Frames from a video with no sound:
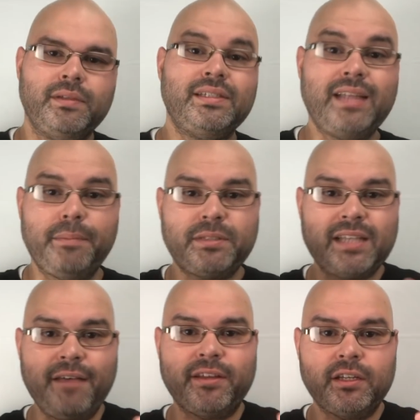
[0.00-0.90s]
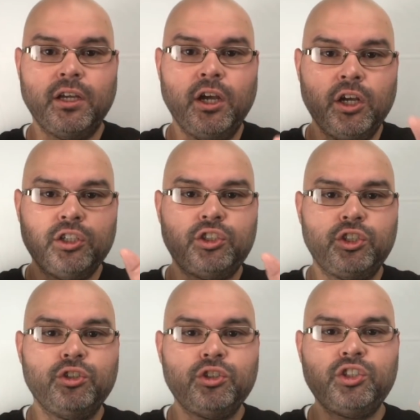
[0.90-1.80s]
Step 7,
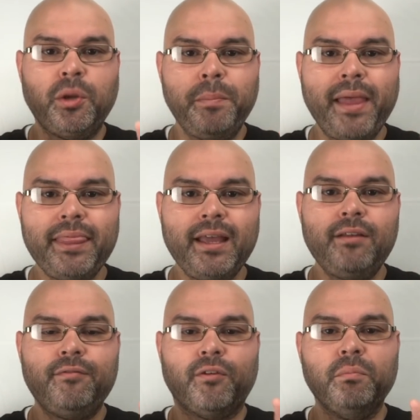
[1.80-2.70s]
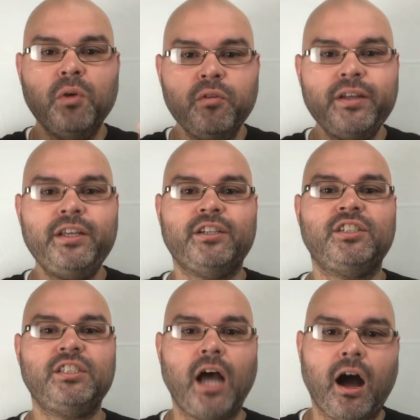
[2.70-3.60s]
choose your method for moving your
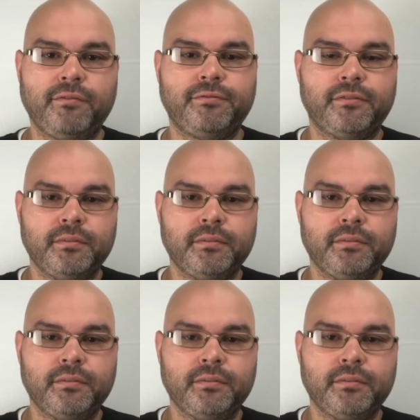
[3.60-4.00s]
stuff.